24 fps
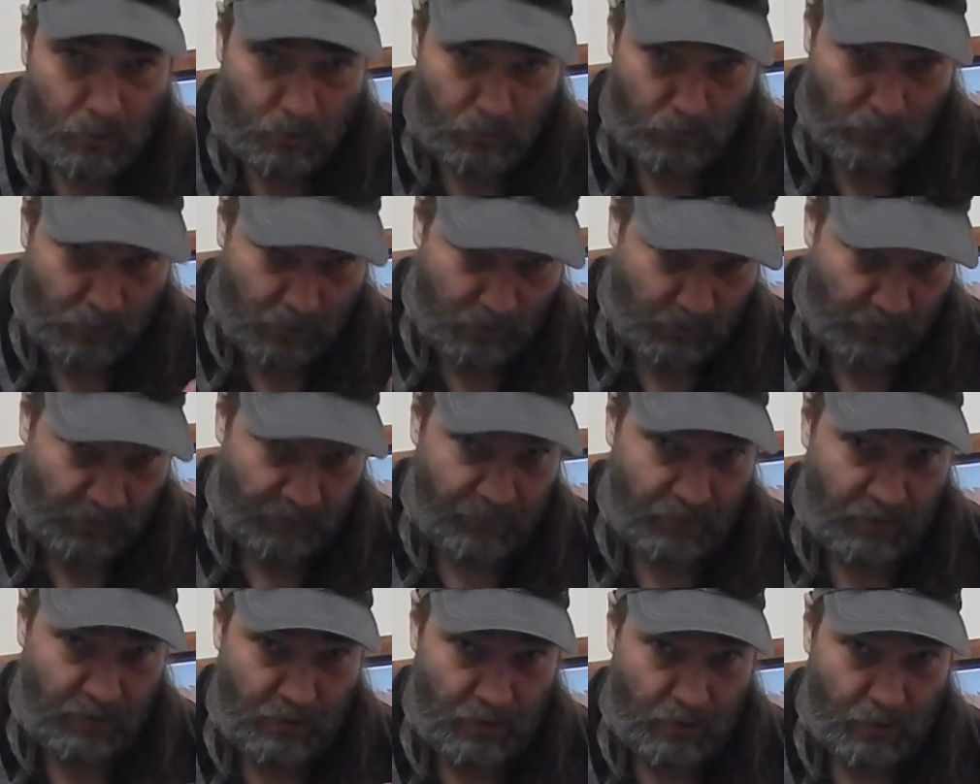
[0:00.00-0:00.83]
Watch my
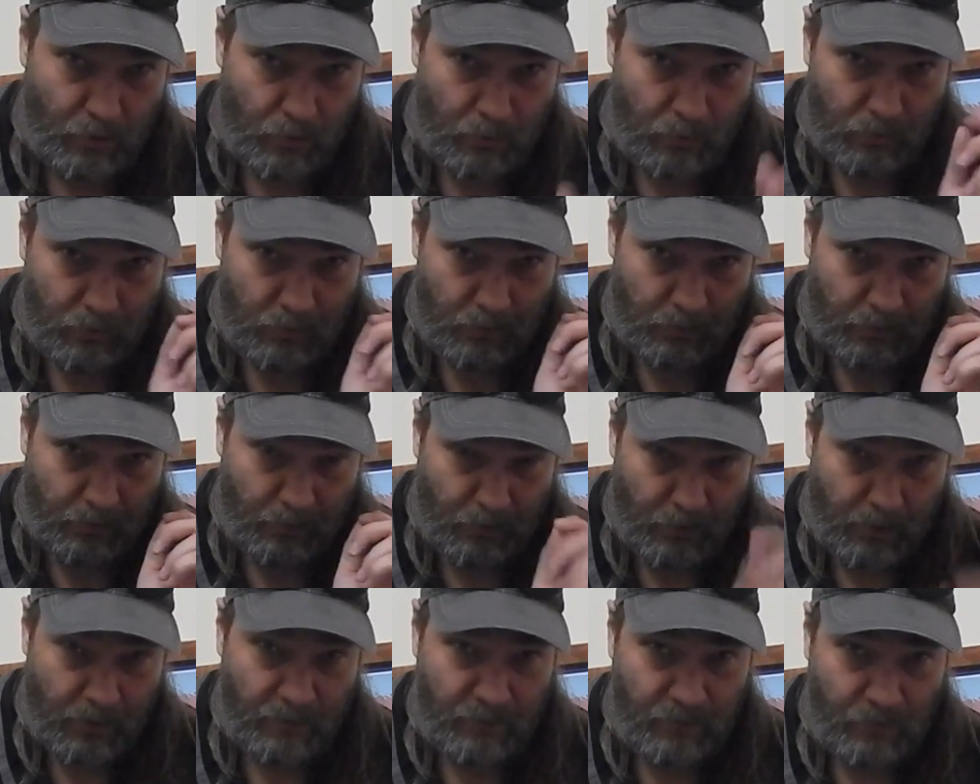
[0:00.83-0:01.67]
video, The
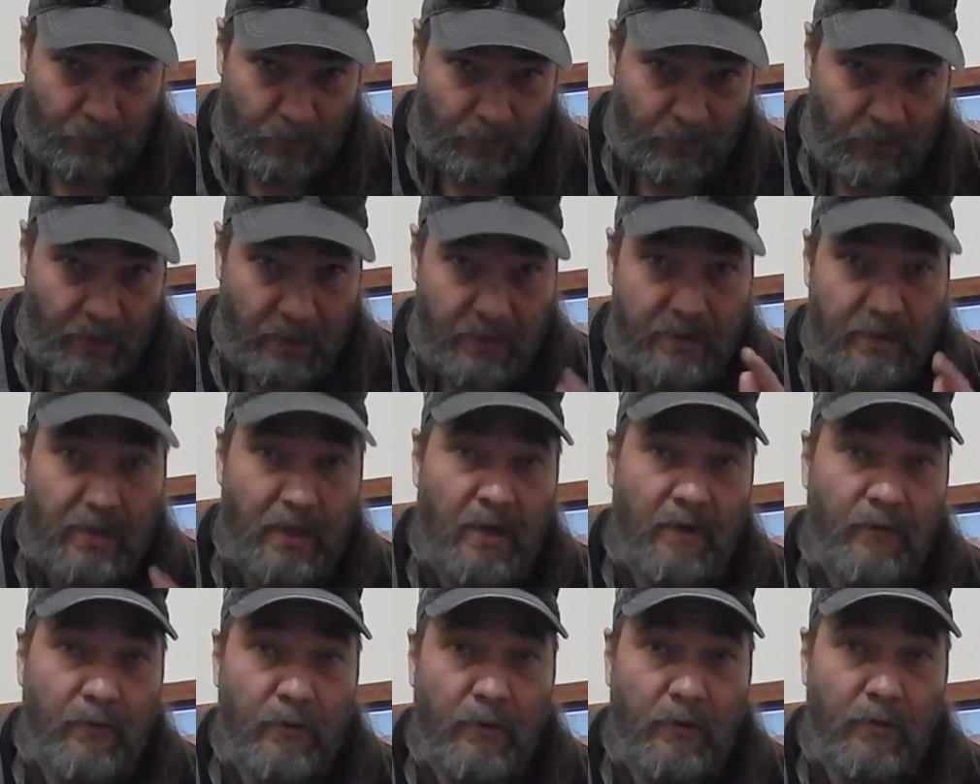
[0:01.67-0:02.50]
Greatest Film Advice
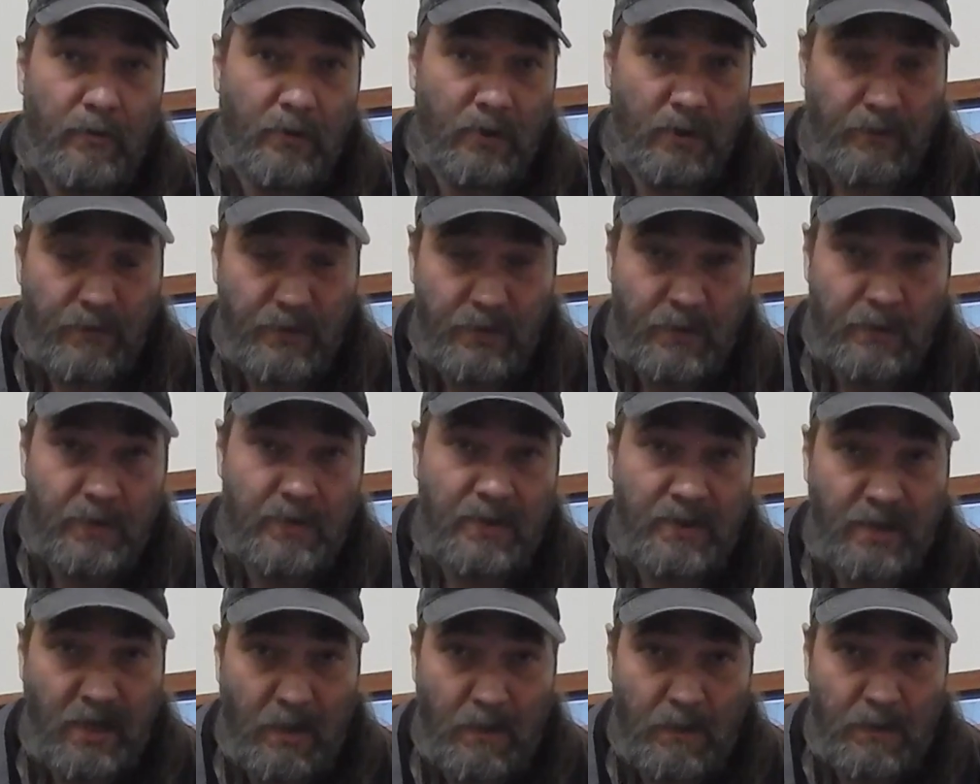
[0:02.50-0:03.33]
Ever. It'll give you some
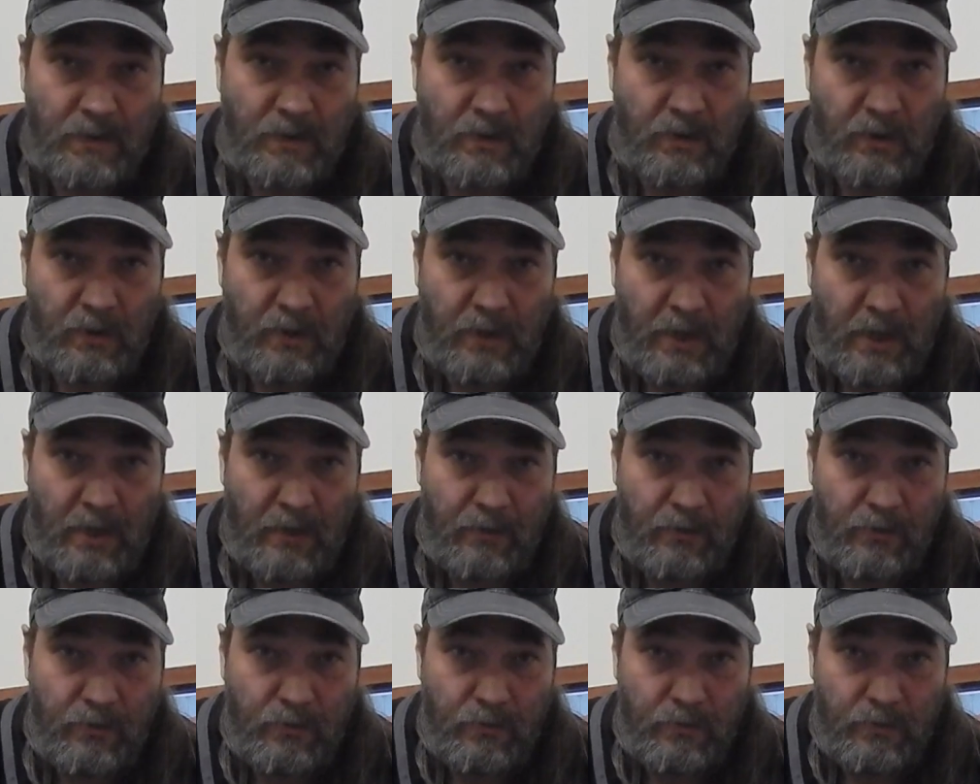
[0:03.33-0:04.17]
steps on how
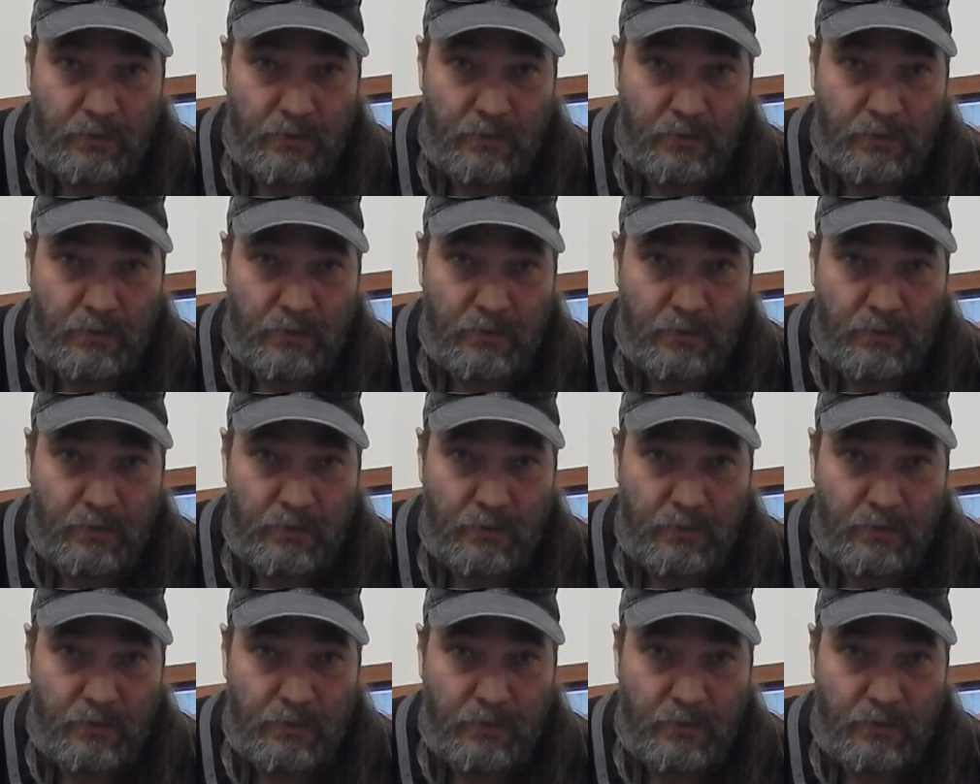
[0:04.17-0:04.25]
to